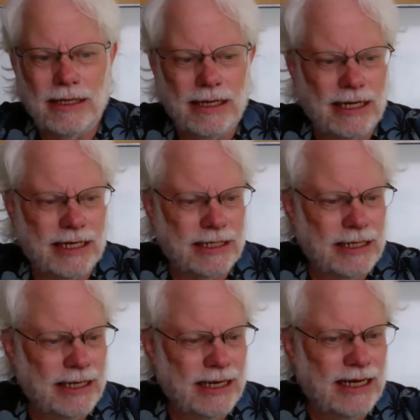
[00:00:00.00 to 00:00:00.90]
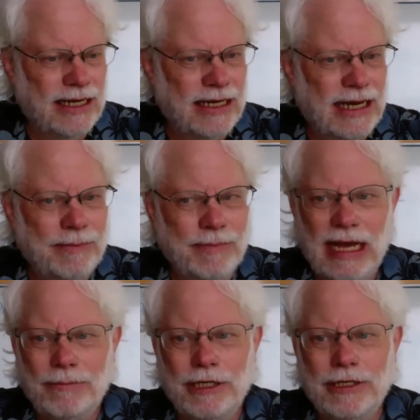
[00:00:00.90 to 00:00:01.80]
And I'm
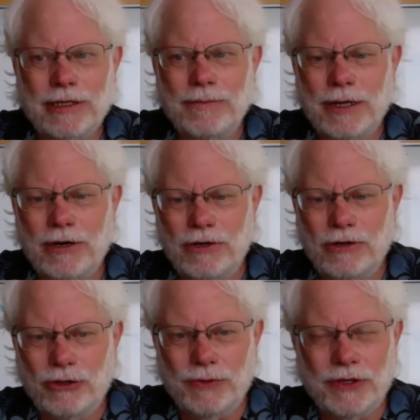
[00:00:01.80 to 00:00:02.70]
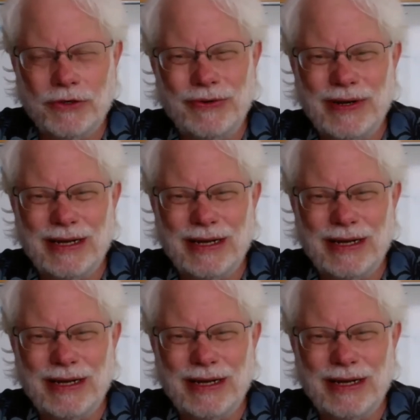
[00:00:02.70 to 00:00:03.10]
happy to compare notes with you.